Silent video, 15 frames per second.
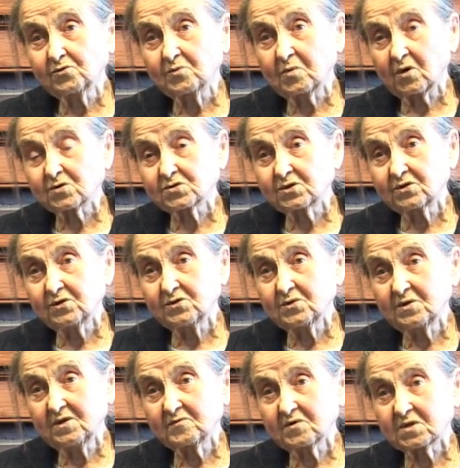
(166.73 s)
Boston
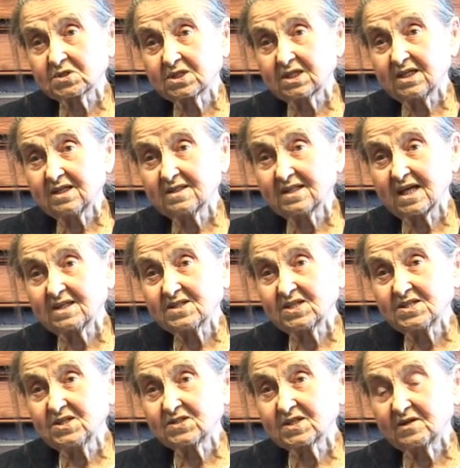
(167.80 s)
University,
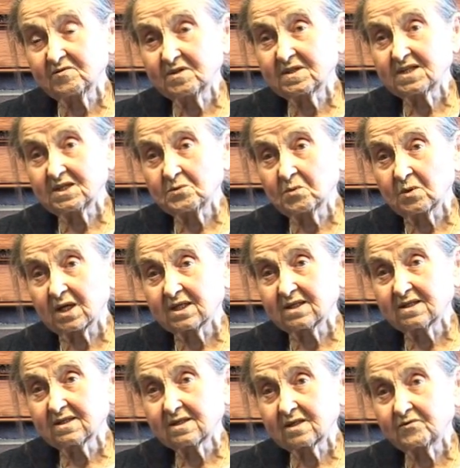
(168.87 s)
1971,
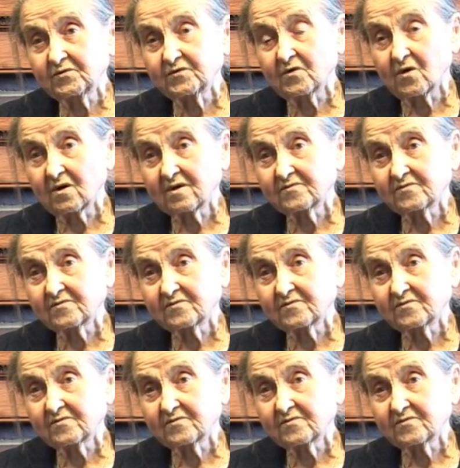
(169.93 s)
the fall of